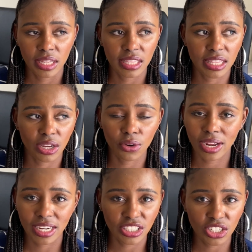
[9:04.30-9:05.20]
the
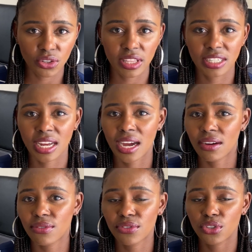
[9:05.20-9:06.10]
organization that
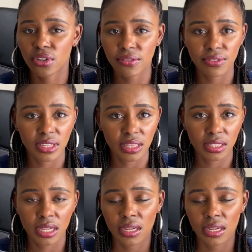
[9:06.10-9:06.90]
have travel